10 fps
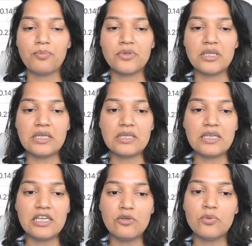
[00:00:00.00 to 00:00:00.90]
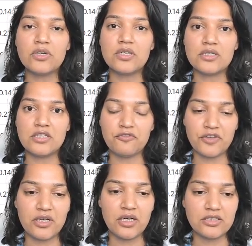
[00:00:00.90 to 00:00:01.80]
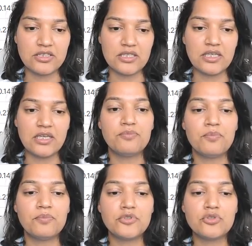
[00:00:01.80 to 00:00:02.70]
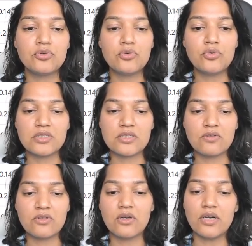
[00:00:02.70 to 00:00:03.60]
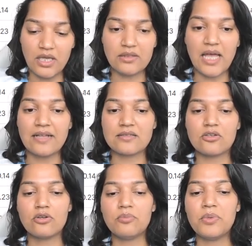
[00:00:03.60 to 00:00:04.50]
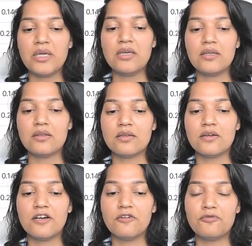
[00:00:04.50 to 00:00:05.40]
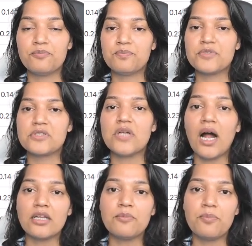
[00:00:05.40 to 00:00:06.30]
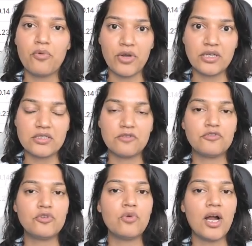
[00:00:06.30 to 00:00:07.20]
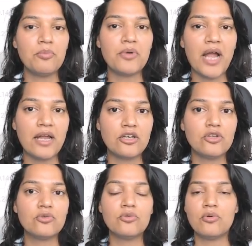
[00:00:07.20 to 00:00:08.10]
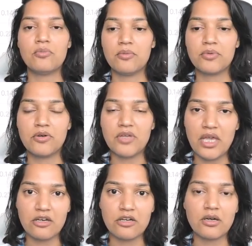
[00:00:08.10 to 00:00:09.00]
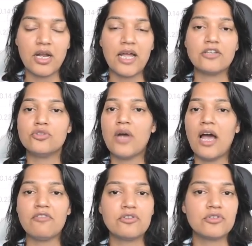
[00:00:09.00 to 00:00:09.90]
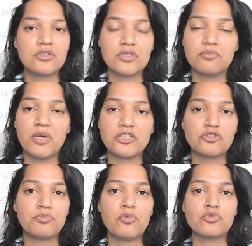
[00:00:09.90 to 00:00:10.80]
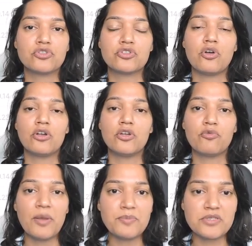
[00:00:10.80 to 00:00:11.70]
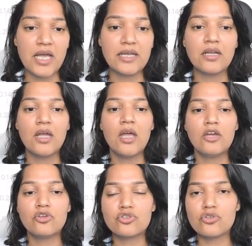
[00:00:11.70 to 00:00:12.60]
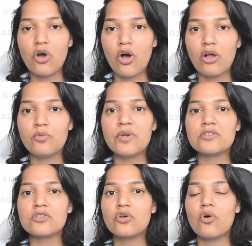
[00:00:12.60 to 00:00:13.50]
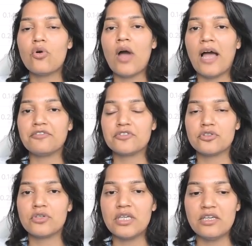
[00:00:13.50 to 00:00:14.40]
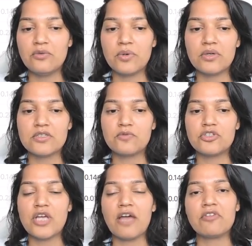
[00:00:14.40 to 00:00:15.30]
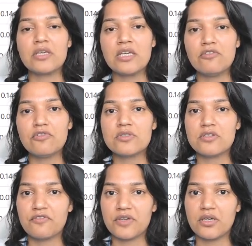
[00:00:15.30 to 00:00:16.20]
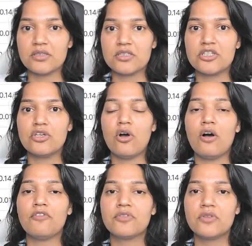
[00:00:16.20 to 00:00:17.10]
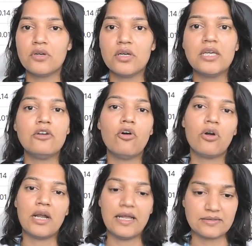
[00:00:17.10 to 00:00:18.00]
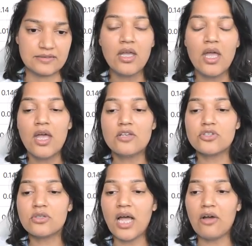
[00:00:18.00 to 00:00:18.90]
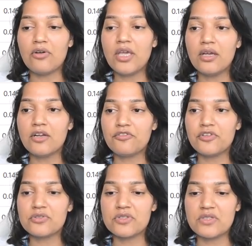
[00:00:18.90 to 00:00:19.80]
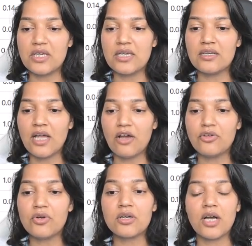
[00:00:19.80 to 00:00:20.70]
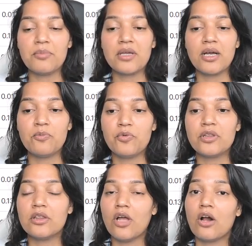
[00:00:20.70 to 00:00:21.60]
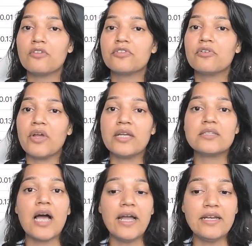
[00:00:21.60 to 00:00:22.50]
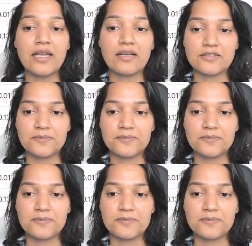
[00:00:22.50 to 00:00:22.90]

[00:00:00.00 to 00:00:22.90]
the keyword difficulty to 30. That's going to be the starting point. If you are brand new creator and you haven't written much post on your website, you should always go after keywords which have a keyword difficulty of 30 or less. So now here, if you see, now you are coming up with a lot of great ideas.